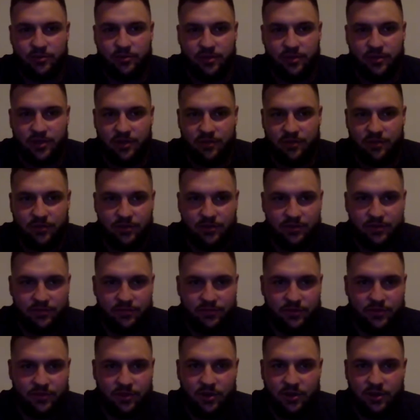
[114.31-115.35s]
You know, I've worked
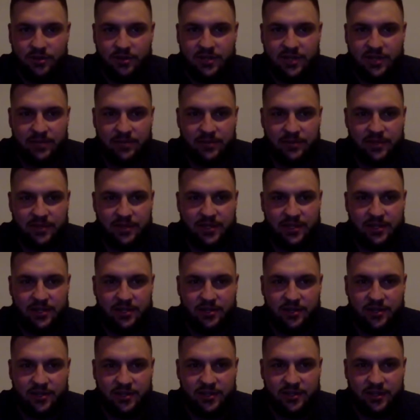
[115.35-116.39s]
for a long time to get
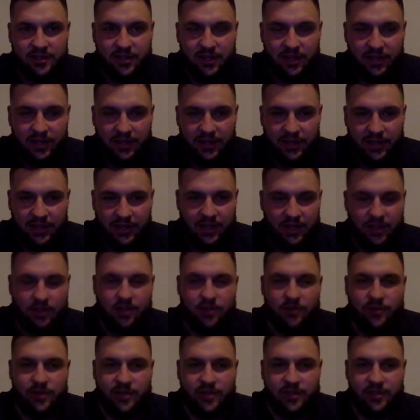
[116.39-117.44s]
here, and I got a
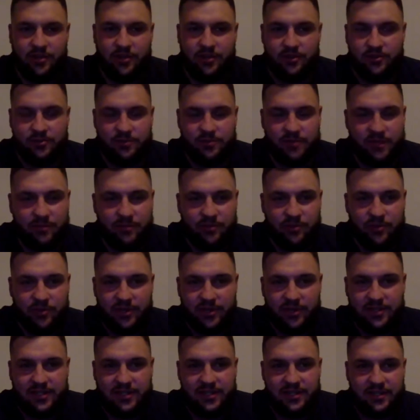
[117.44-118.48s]
long way to go, but I'm really
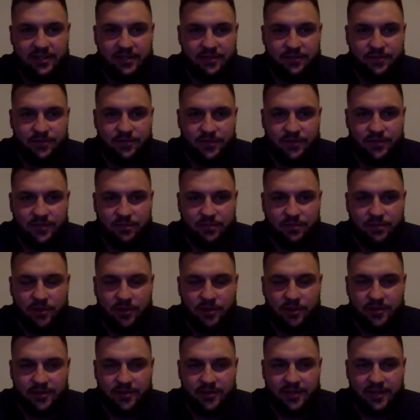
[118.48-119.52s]
excited for this
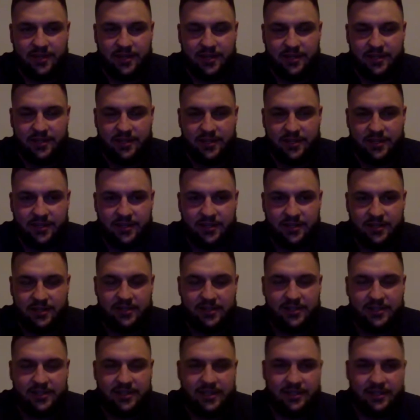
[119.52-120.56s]
part and
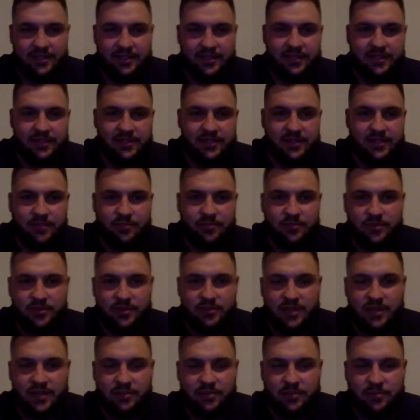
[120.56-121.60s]
to take the next step with
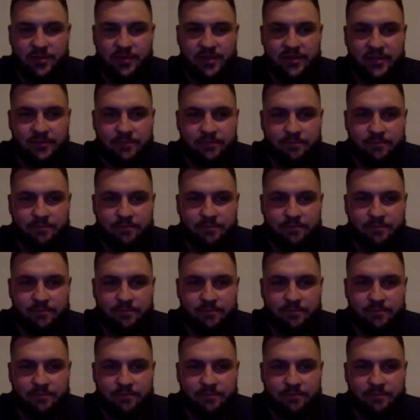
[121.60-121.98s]
Tampa Bay.